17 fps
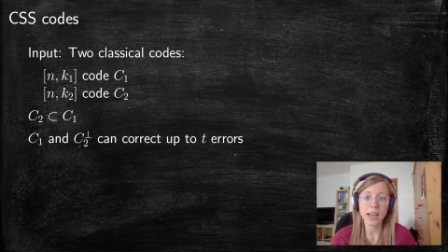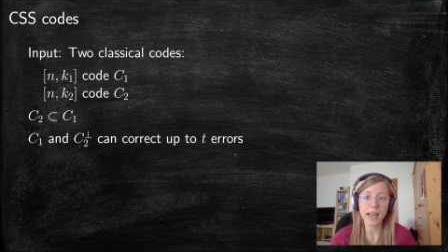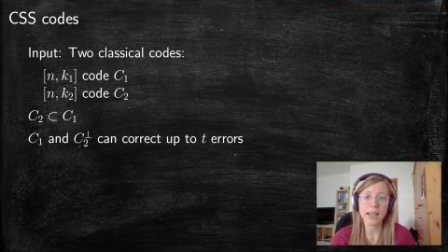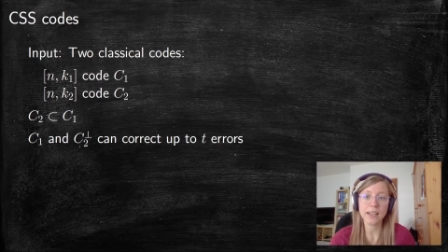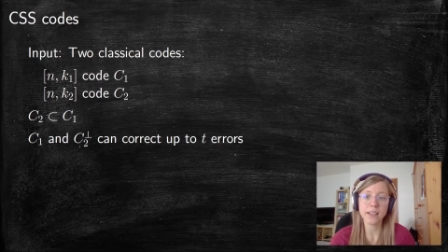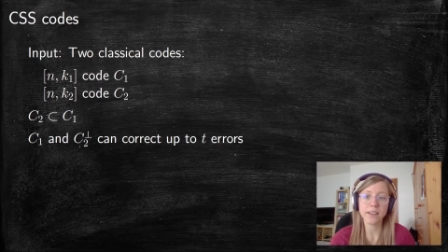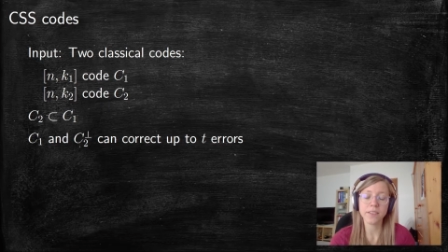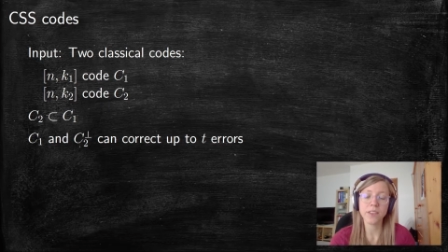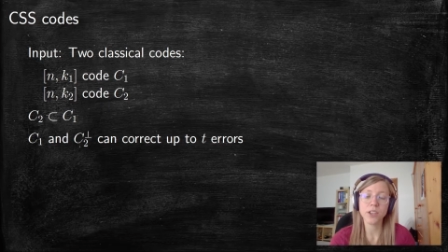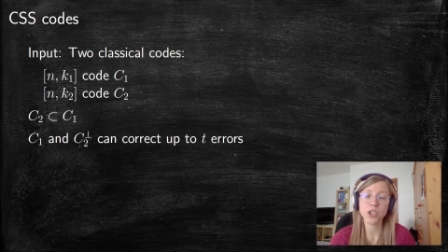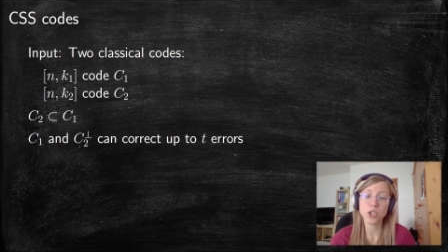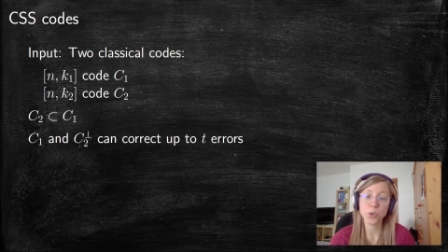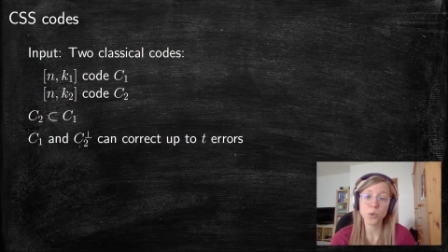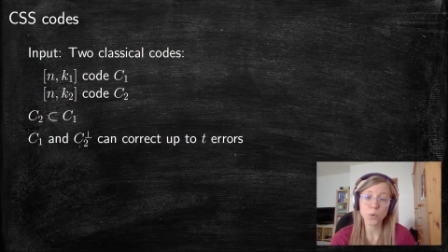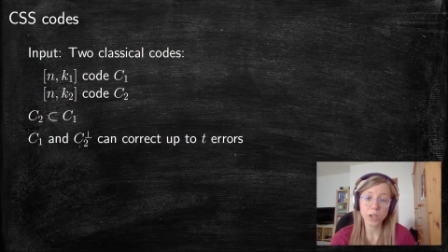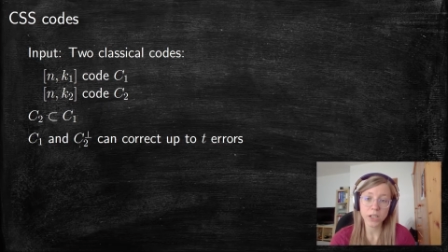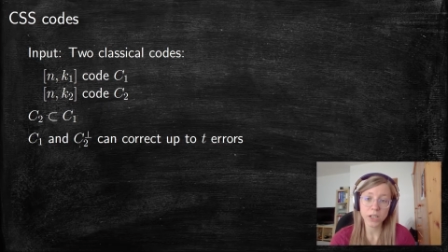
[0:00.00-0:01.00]
and the
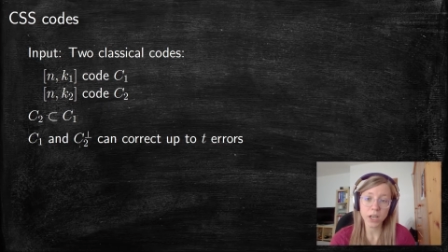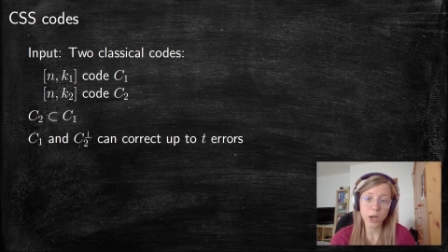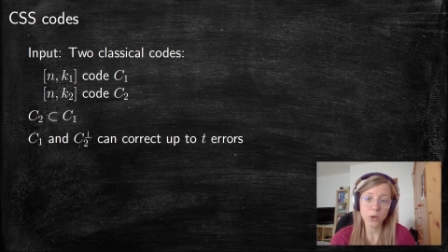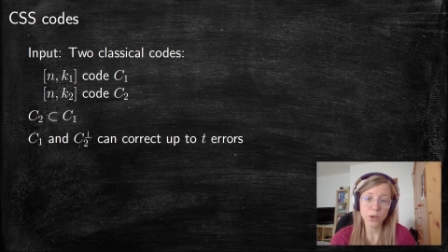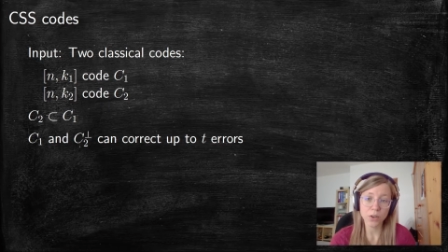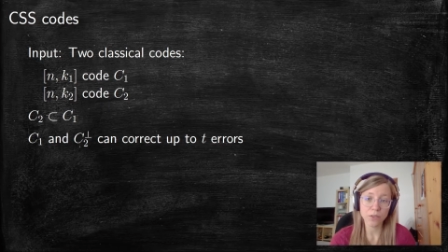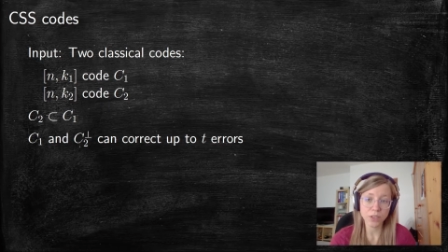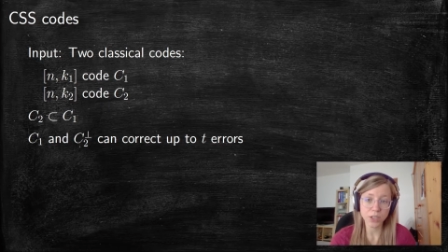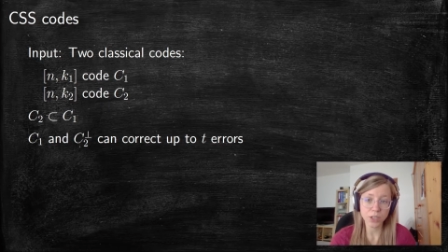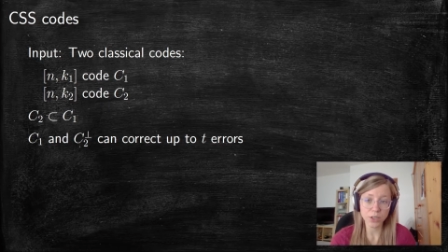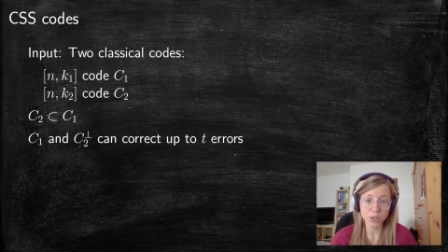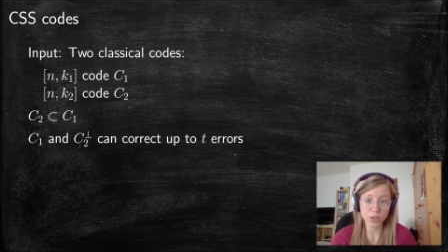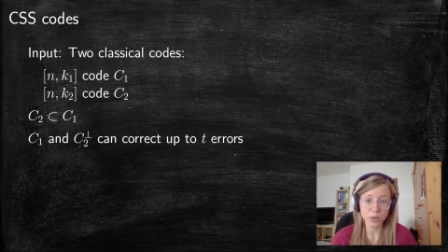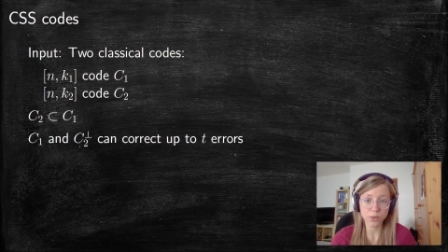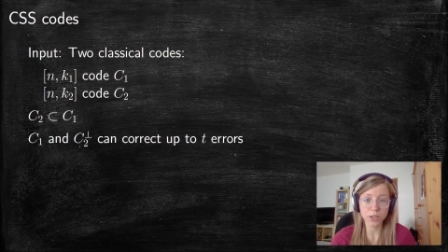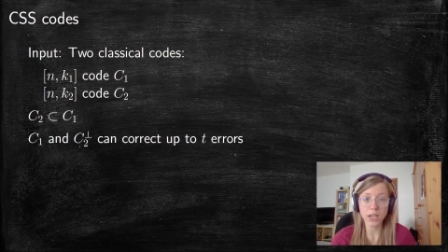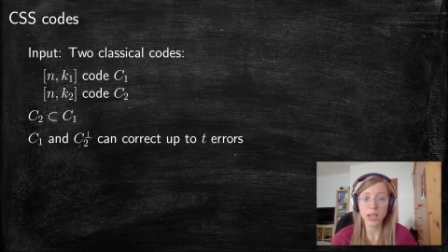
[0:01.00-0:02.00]
dual code of
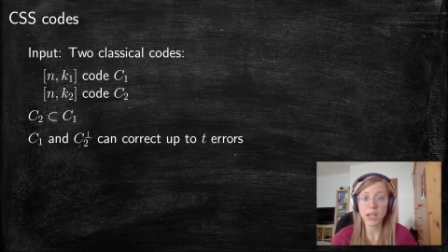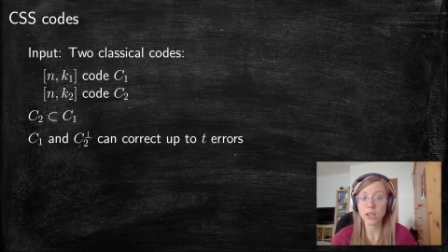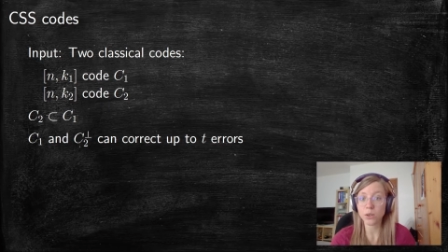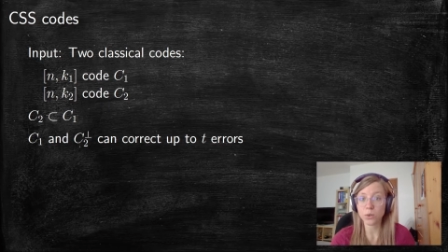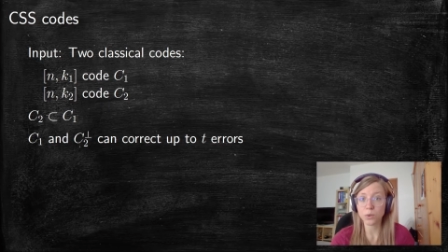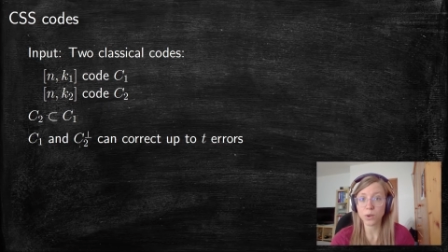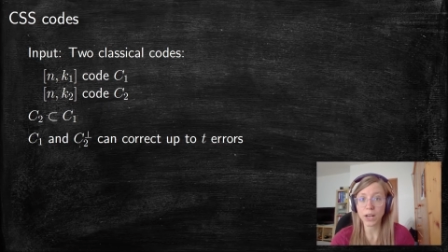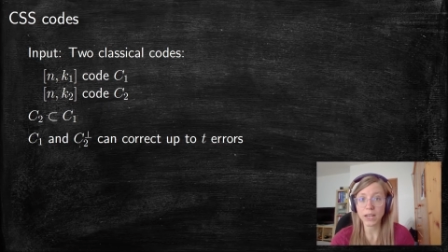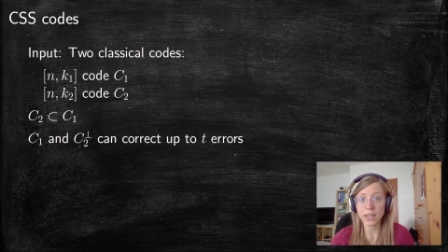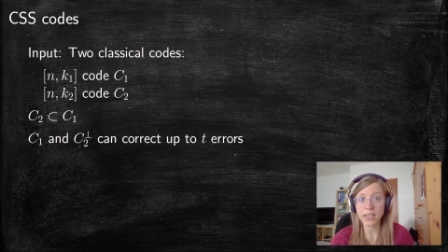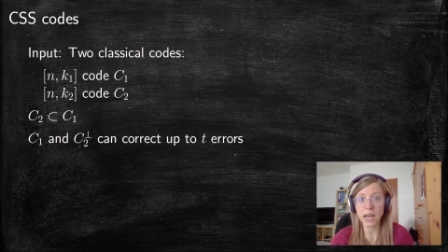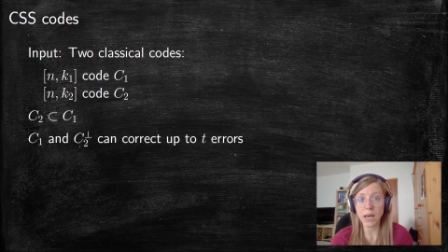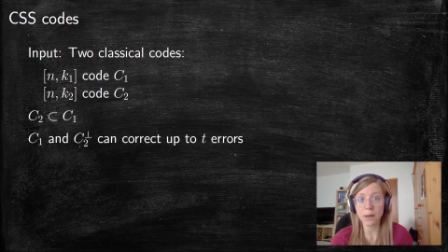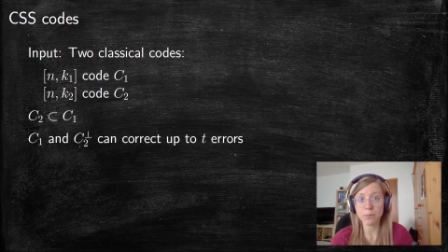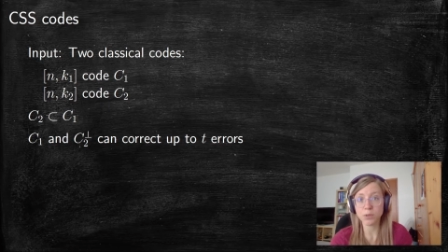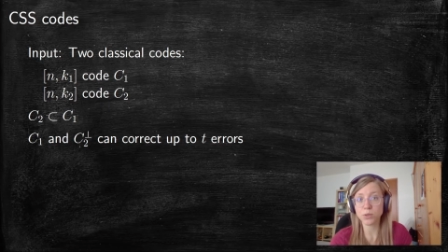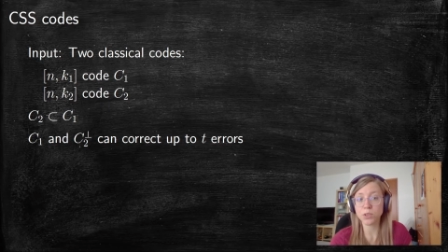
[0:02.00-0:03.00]
C2 can correct
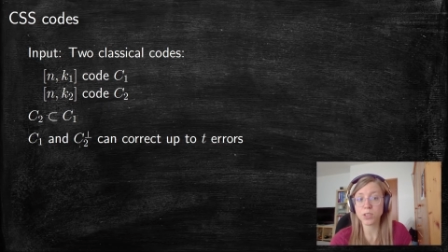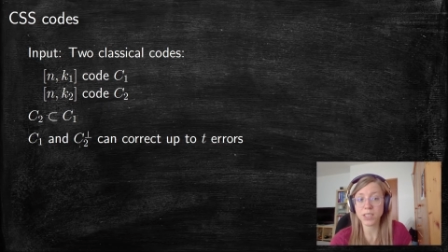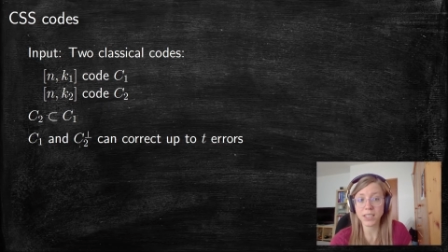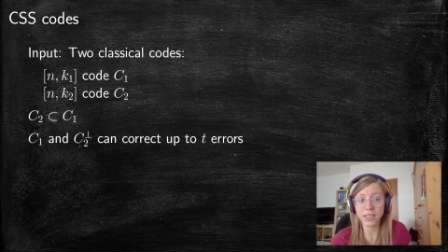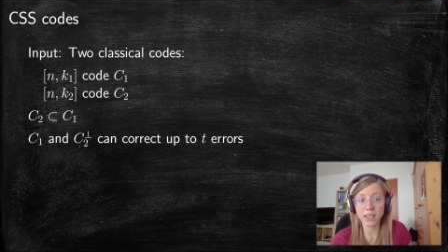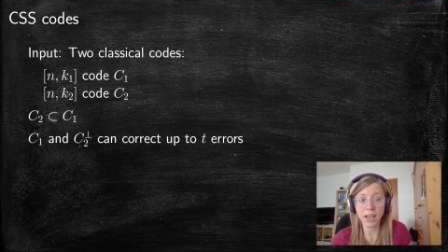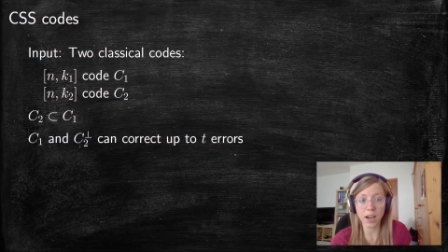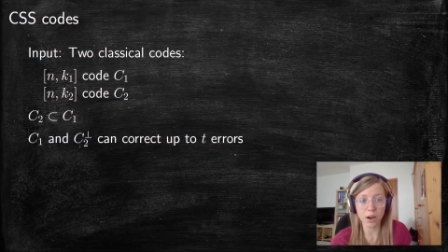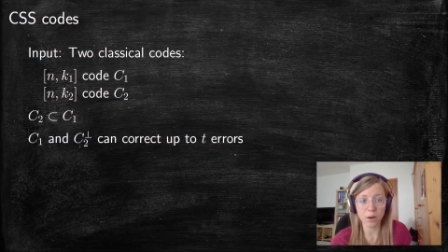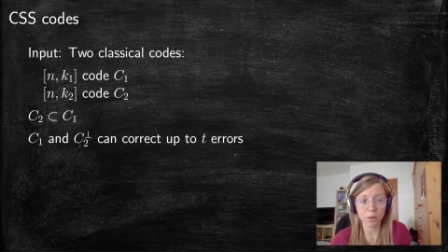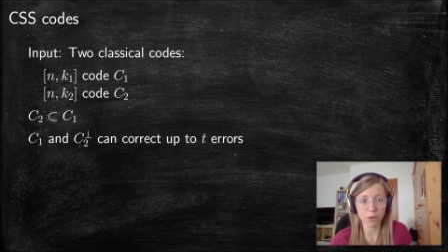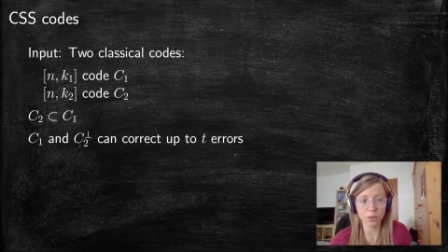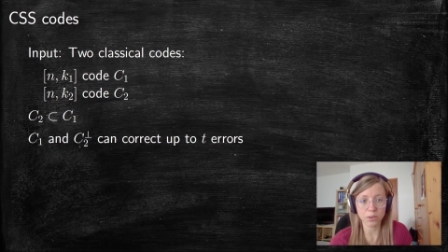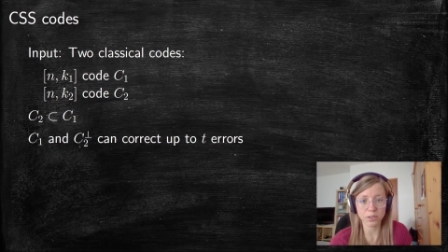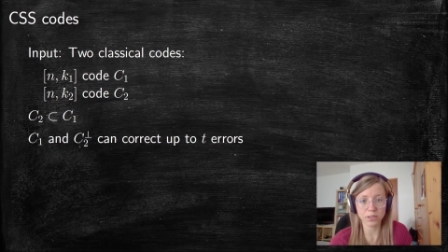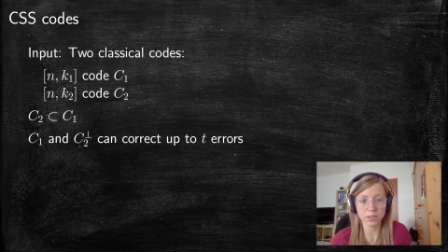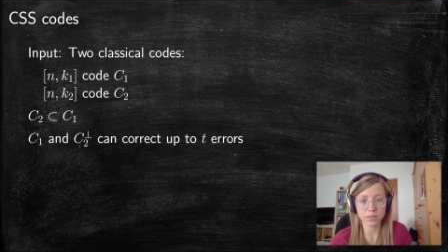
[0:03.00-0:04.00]
up to T
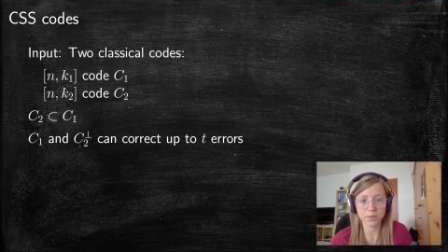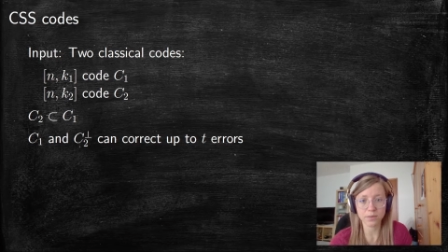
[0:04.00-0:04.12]
errors.